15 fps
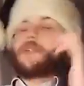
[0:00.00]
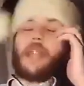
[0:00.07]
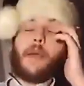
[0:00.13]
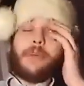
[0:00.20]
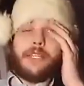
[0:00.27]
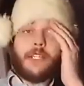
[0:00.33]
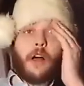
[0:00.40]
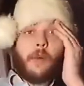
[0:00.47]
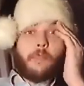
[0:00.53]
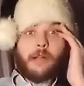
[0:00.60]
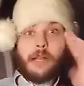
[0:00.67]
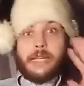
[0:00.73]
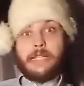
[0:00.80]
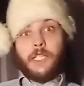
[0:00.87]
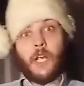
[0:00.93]
So now he's got
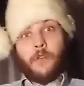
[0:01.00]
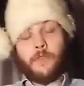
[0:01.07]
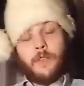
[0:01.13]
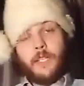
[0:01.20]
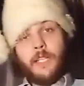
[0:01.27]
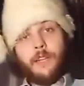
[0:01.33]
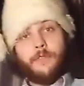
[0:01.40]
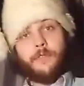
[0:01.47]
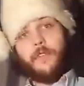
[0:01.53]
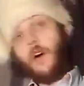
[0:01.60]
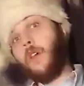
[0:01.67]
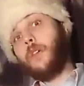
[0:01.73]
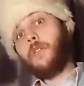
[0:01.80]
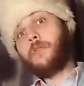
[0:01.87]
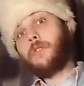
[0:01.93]
police officers
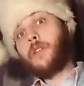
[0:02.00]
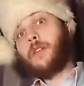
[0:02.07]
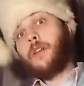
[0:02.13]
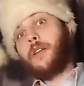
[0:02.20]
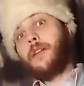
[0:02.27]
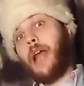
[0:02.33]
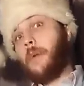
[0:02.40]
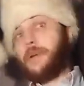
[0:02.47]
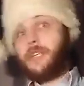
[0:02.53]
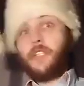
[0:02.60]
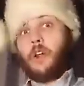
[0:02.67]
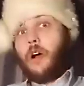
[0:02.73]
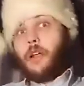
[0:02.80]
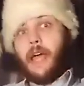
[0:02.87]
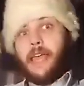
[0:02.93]
involved. Now he's
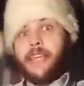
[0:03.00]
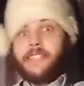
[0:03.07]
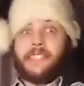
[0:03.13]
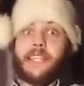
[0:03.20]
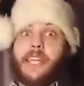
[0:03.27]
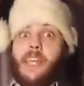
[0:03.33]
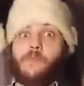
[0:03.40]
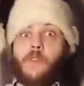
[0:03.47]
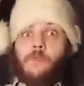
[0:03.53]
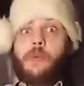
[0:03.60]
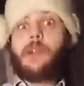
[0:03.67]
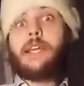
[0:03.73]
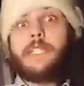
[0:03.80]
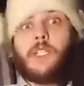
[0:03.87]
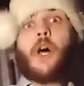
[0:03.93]
got like a team of
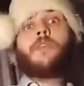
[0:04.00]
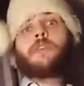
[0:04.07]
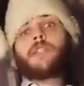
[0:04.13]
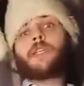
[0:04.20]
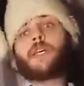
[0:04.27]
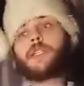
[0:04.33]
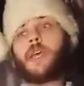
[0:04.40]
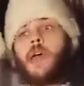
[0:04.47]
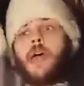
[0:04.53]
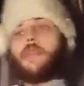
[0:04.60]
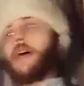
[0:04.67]
police officers.